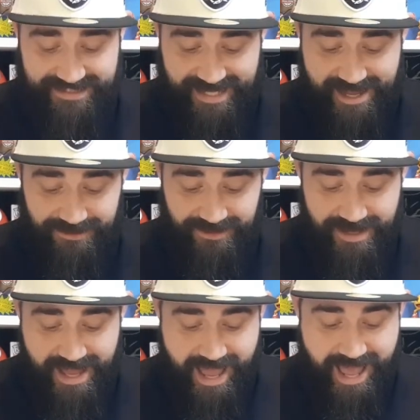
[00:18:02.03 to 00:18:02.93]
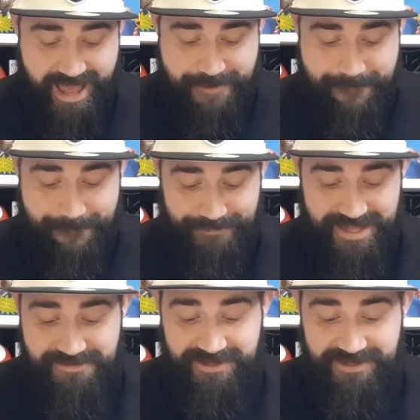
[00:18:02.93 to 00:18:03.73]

XL in the